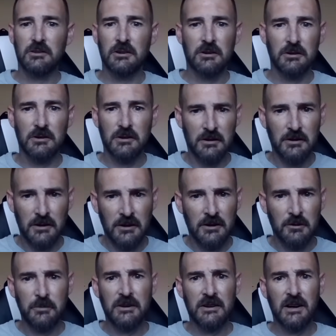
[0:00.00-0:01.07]
It'll it'll,
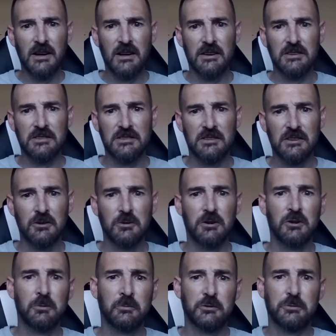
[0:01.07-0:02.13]
it'll be nice. It'll
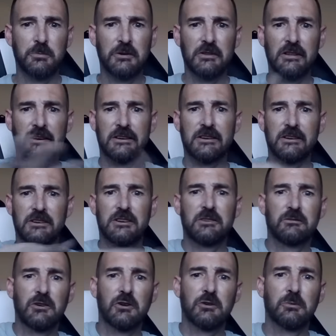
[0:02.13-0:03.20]
almost be like a
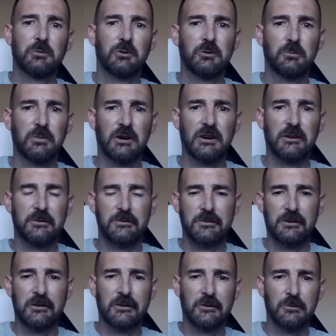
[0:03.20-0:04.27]
convertible, but
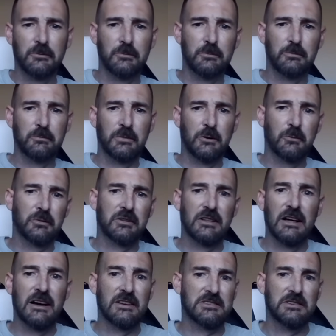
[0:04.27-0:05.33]
you know, but with
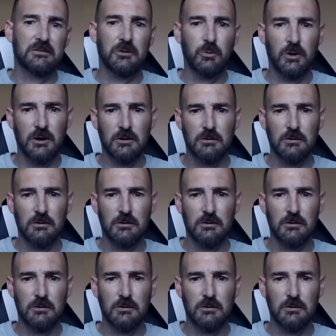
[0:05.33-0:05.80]
glass everywhere.